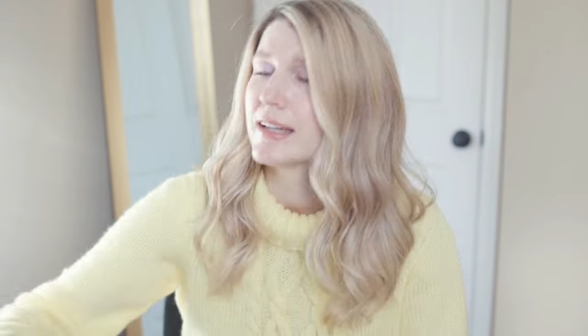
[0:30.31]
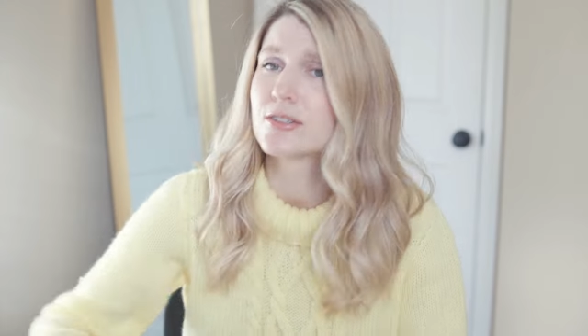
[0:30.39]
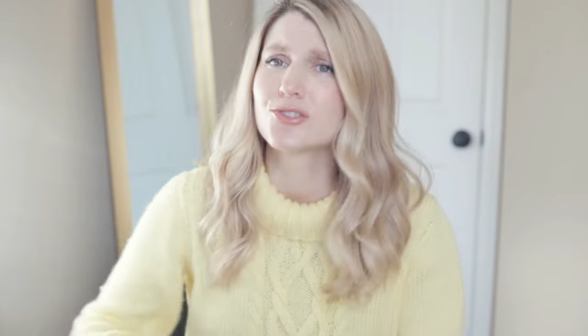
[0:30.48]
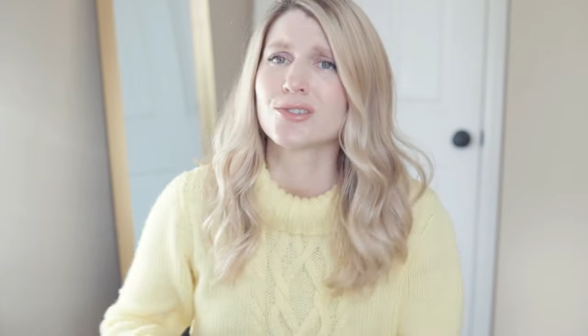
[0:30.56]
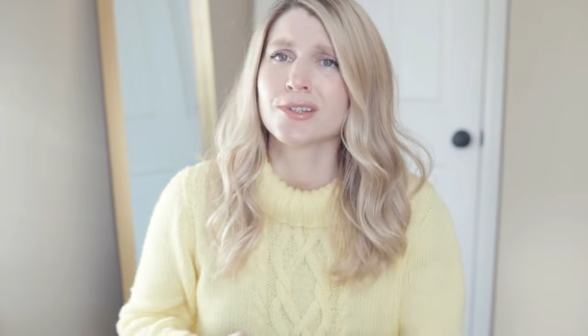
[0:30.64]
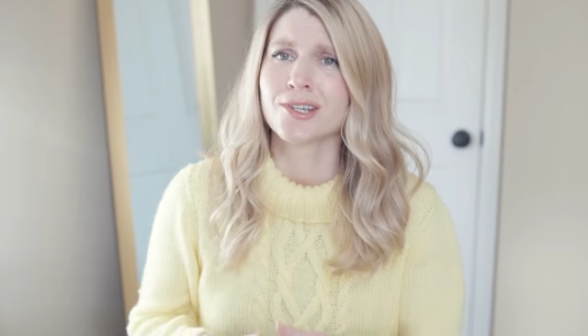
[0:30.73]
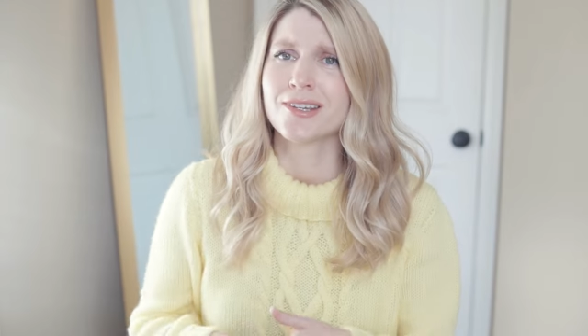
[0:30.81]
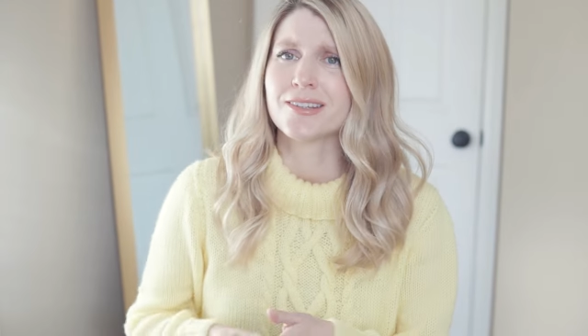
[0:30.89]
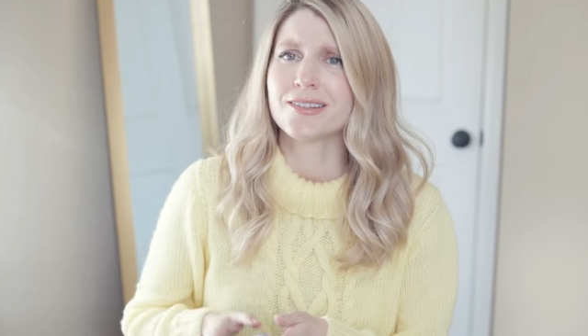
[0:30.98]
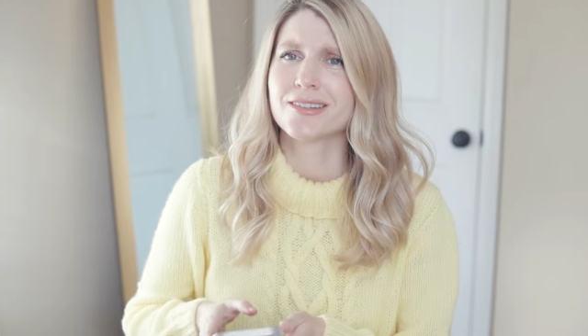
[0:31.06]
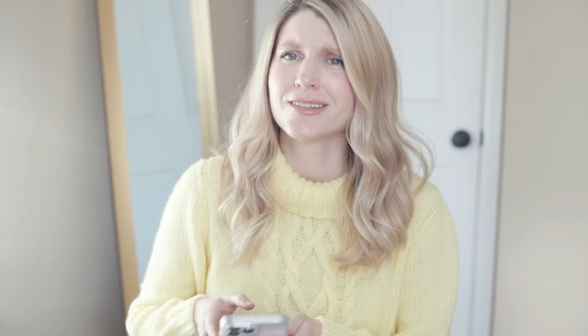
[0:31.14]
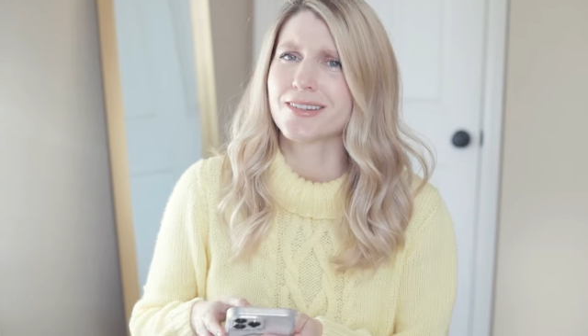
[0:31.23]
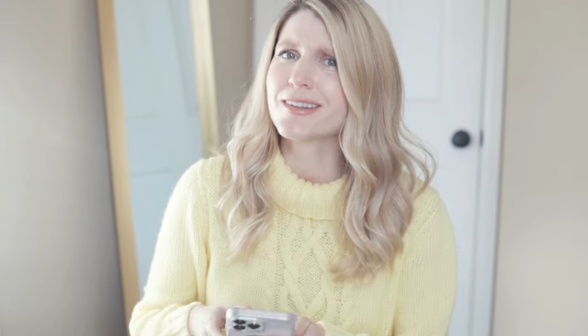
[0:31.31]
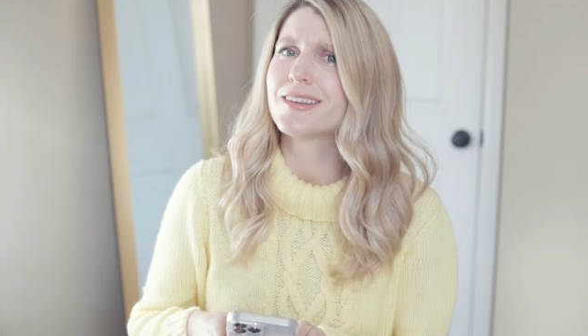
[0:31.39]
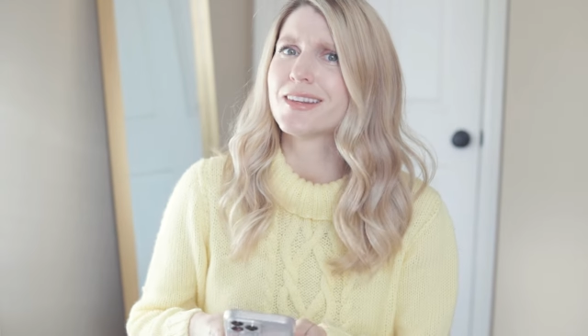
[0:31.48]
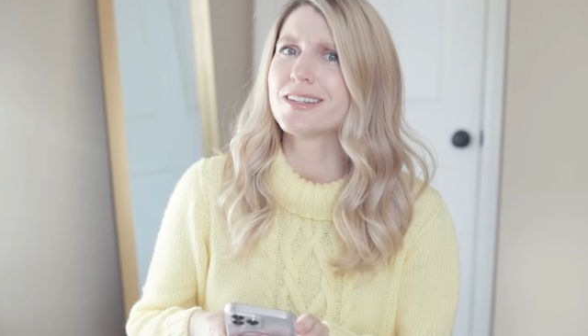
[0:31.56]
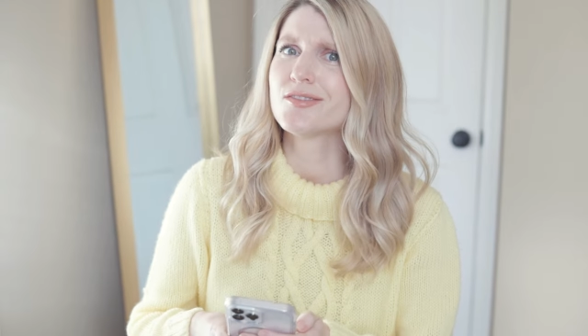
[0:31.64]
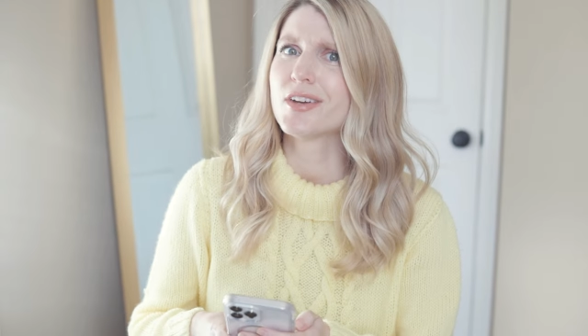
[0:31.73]
Actually,
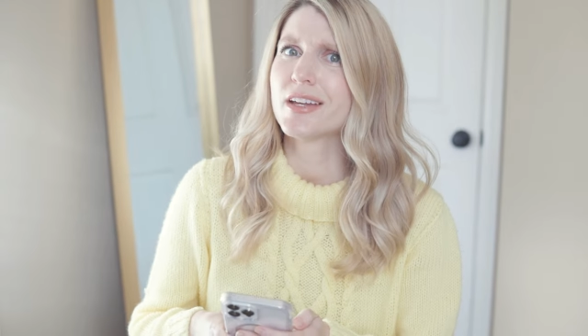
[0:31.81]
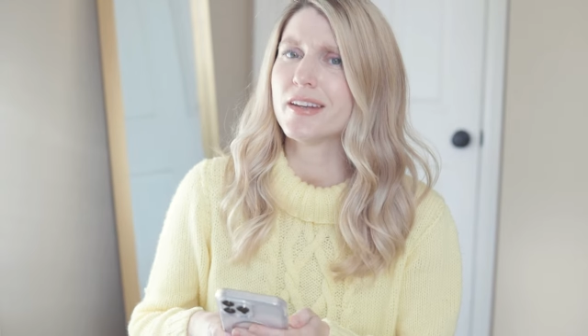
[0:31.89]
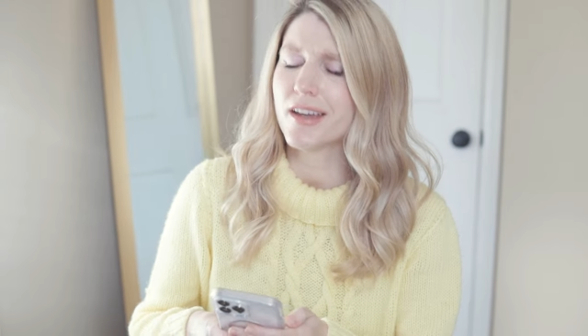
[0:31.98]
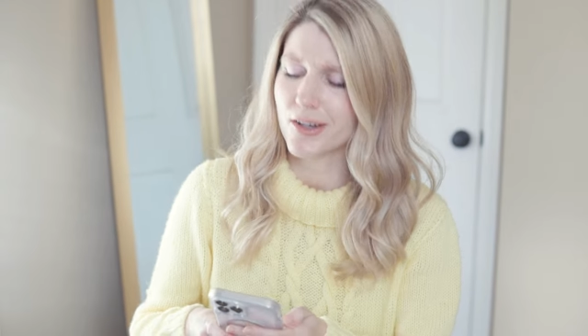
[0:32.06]
let's find